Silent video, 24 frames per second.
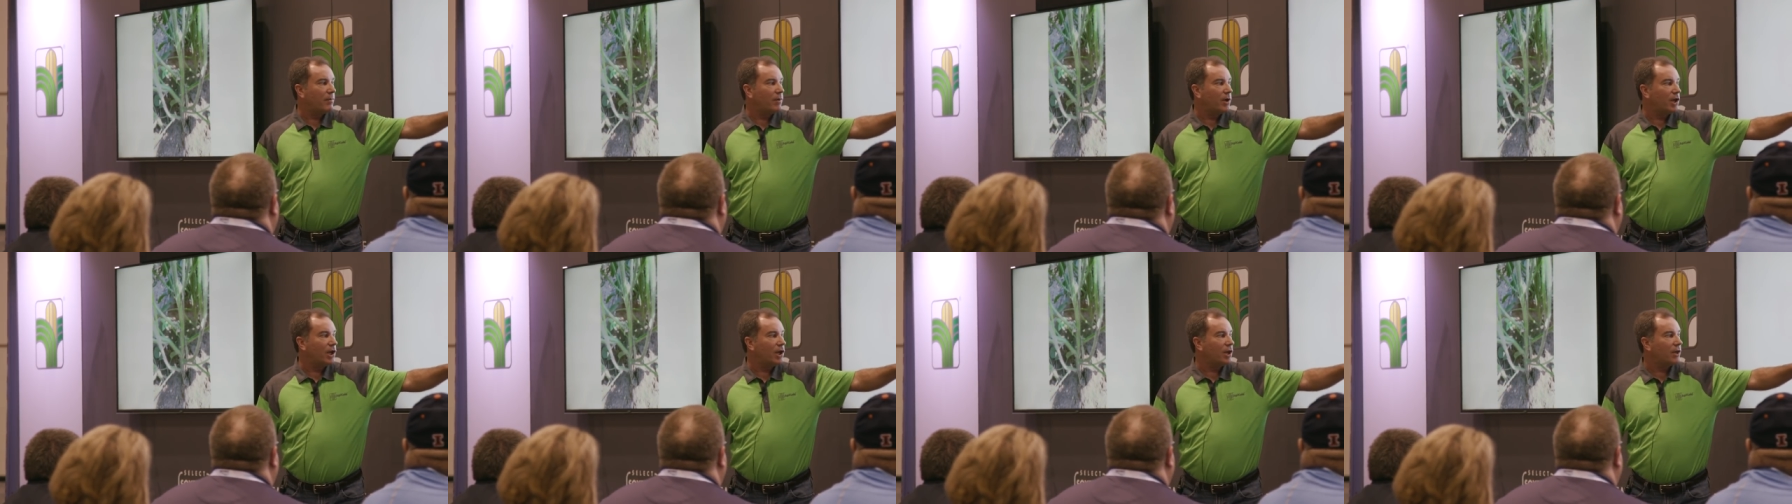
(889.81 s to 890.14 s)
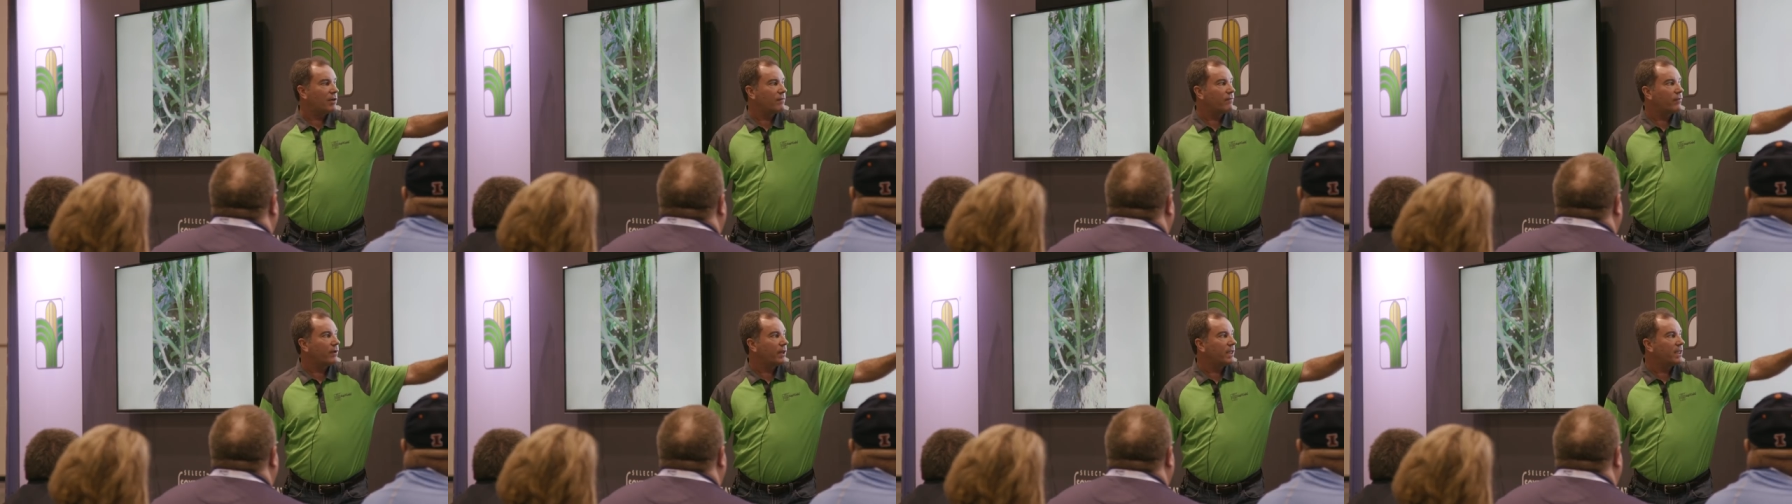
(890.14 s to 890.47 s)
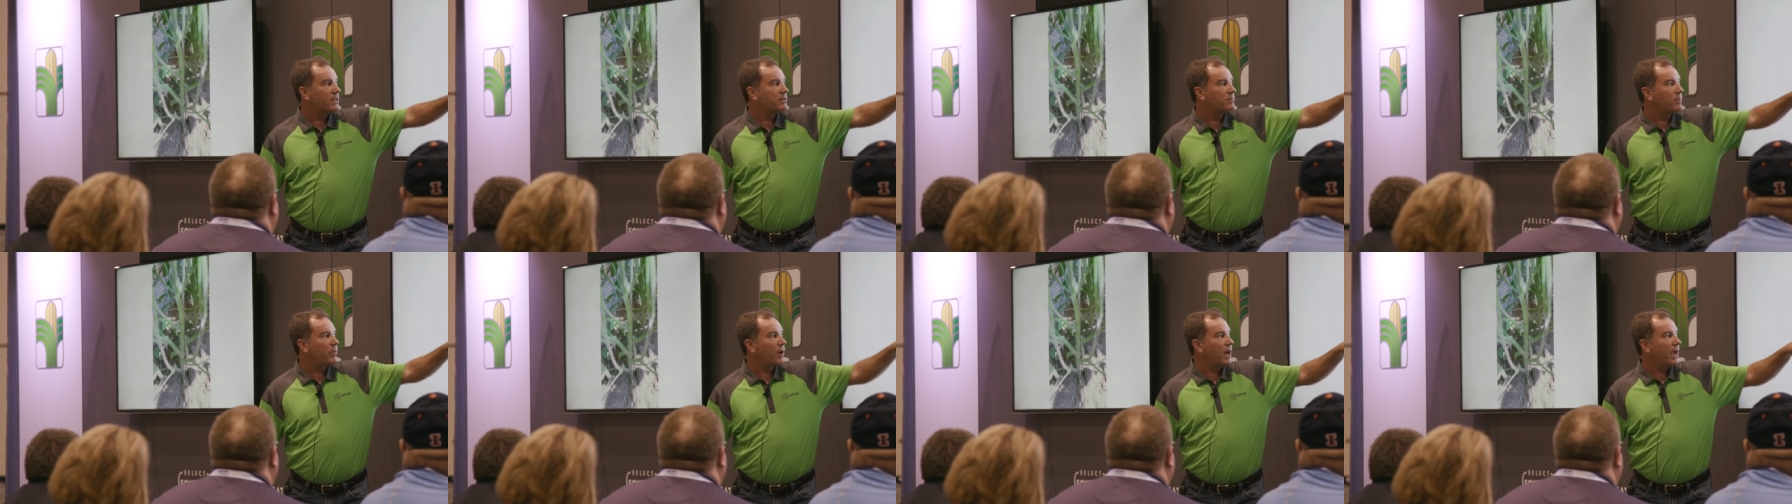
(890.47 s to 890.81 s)
mean, we're looking for
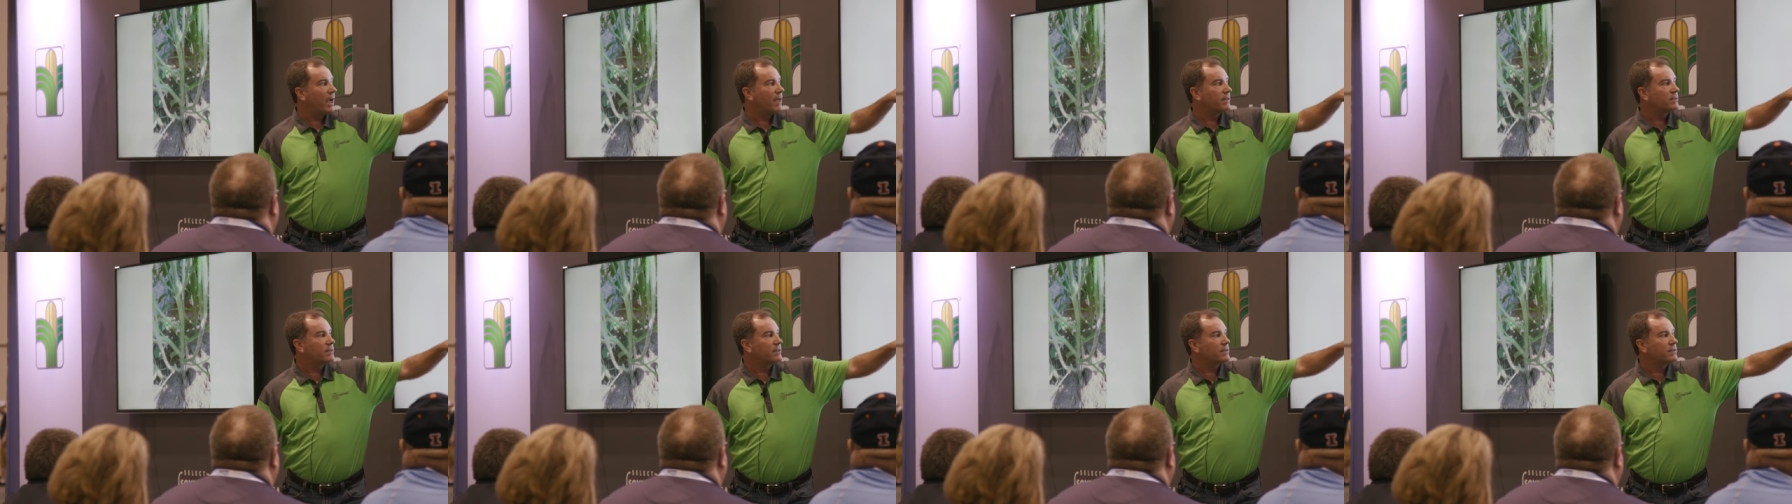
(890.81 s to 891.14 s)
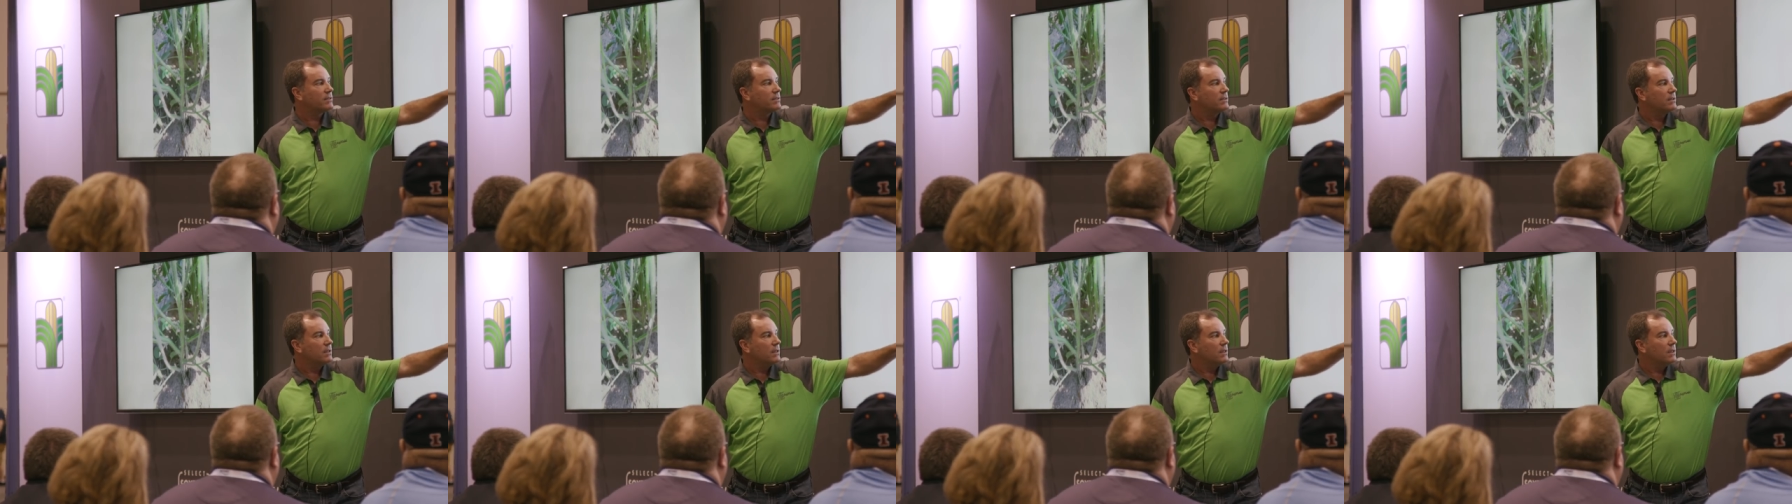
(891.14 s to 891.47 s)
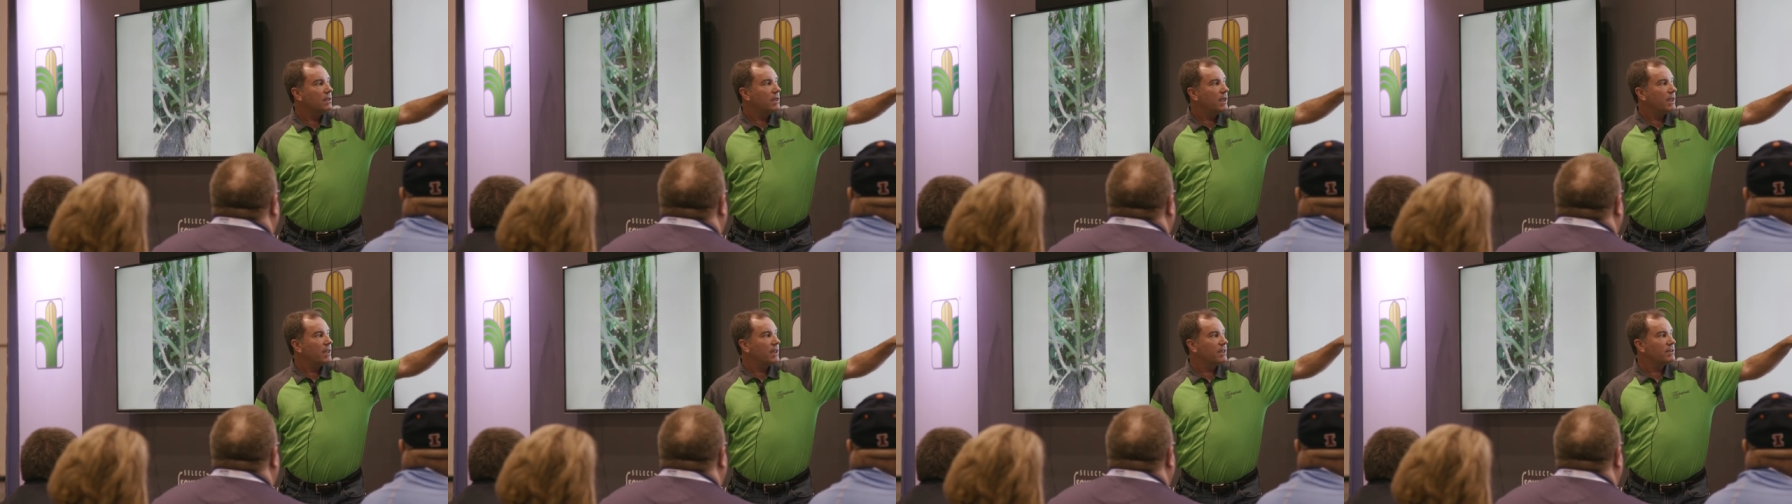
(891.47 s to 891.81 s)
these branches,
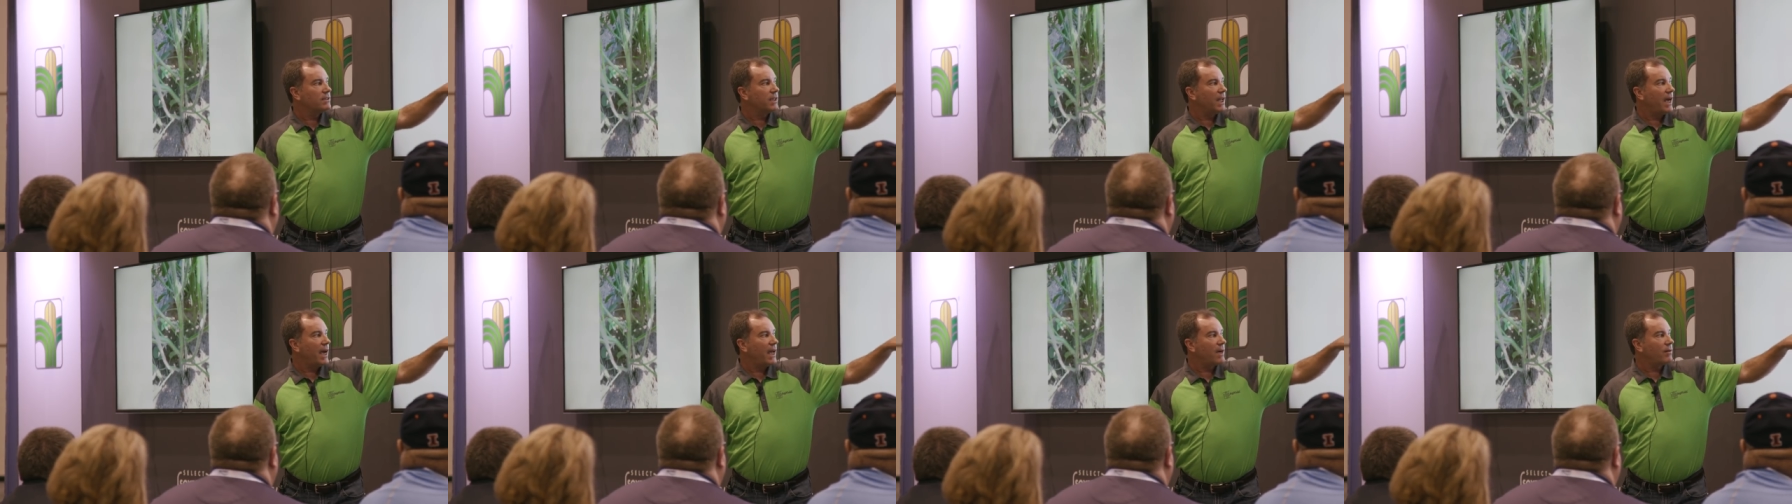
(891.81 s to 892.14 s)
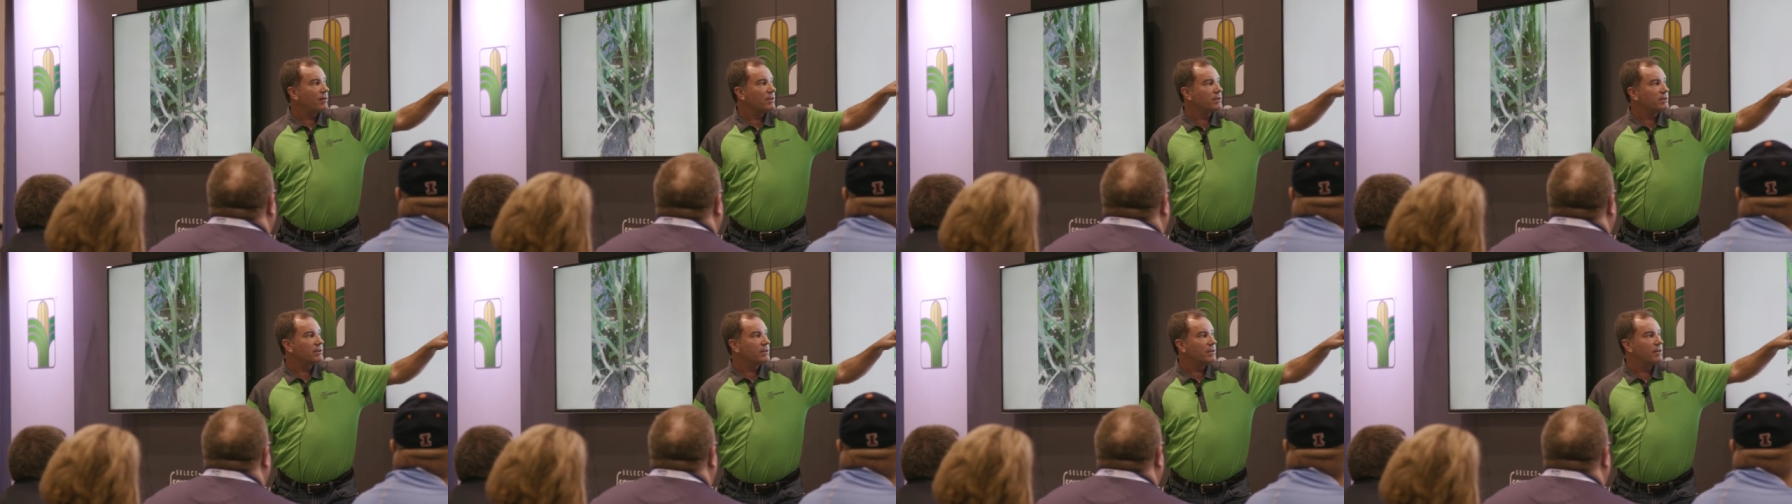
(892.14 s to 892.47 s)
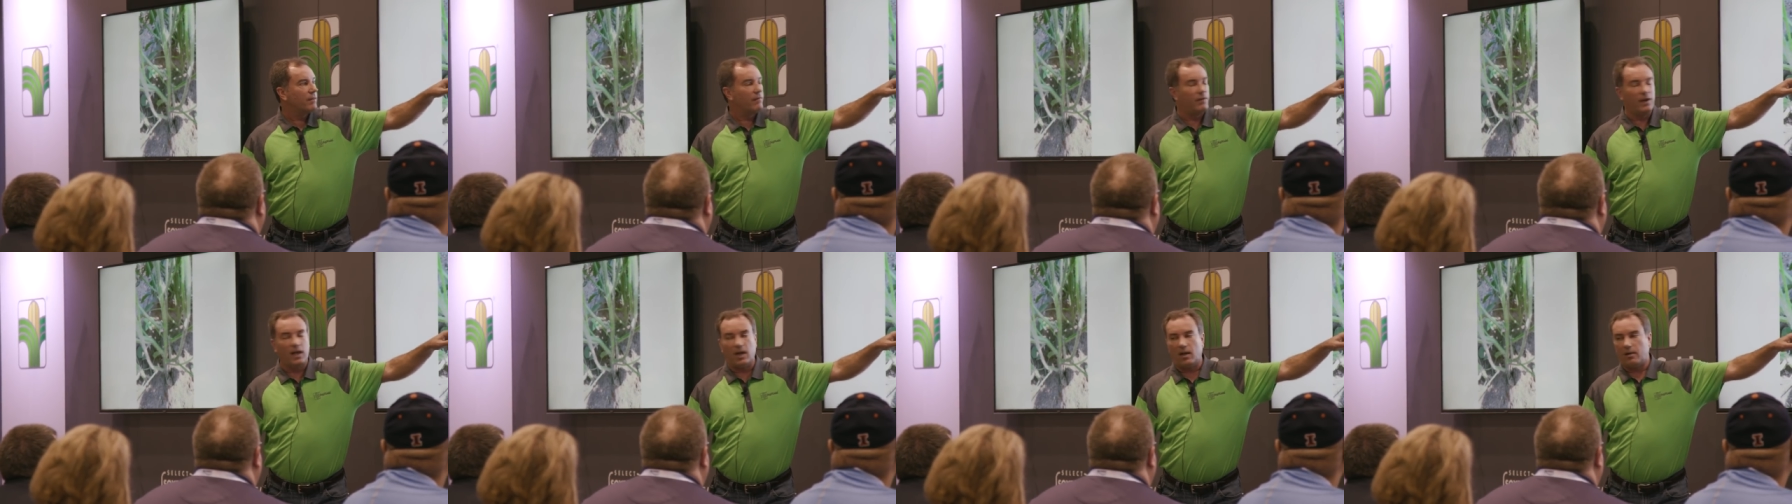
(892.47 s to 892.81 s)
these laterals to
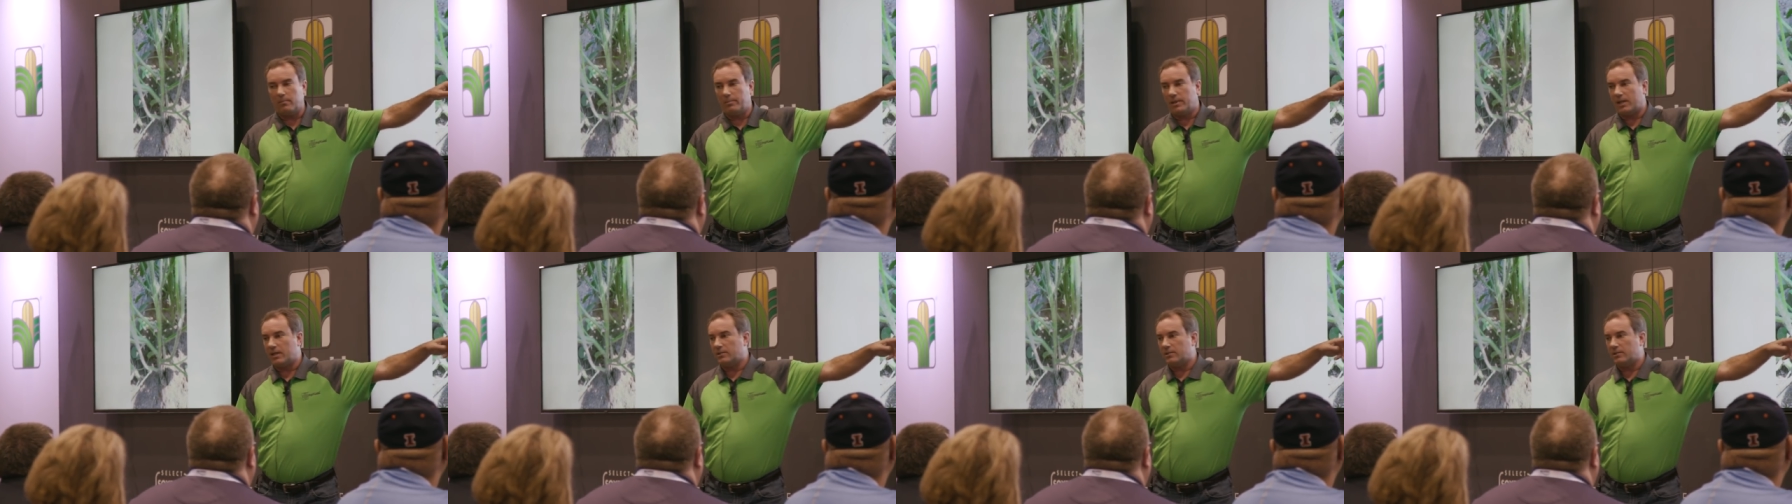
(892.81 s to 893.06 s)
develop,